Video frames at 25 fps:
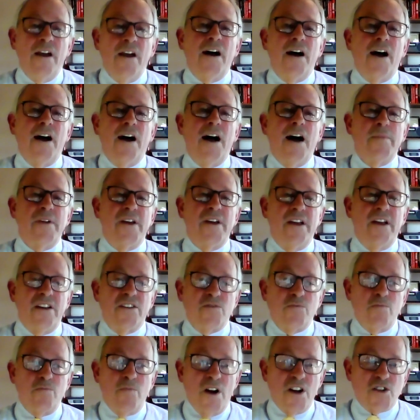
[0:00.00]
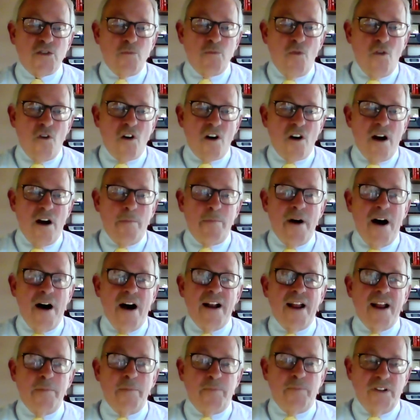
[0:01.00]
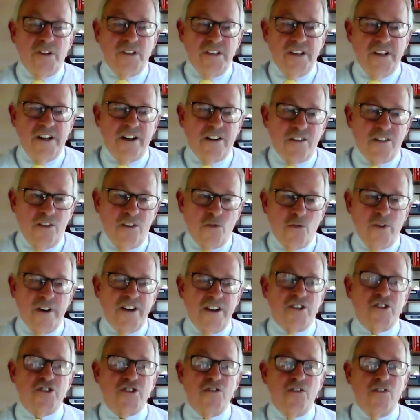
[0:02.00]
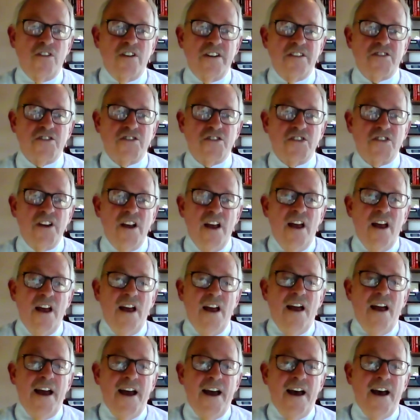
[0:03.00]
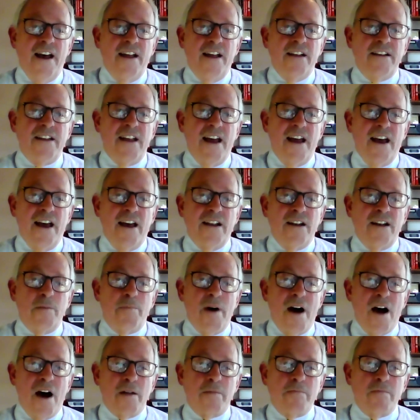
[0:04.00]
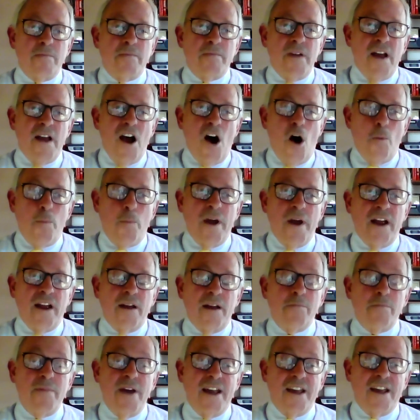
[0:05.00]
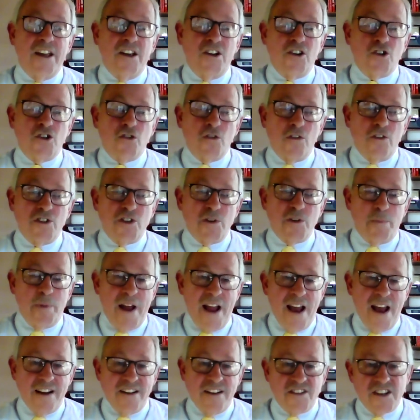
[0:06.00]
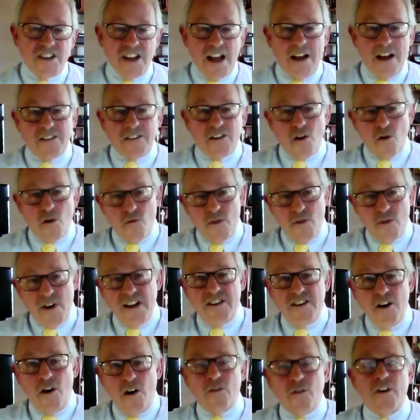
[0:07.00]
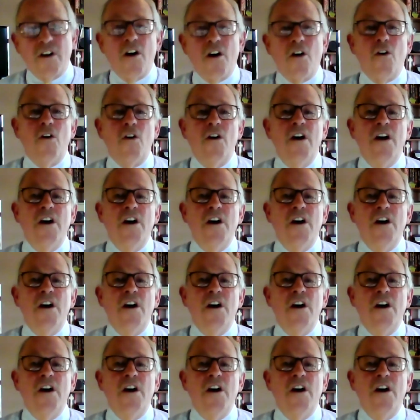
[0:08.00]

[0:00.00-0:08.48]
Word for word: Um, it is much more about a political reassurance and, and about helping and making sure Japan and South Korea don't go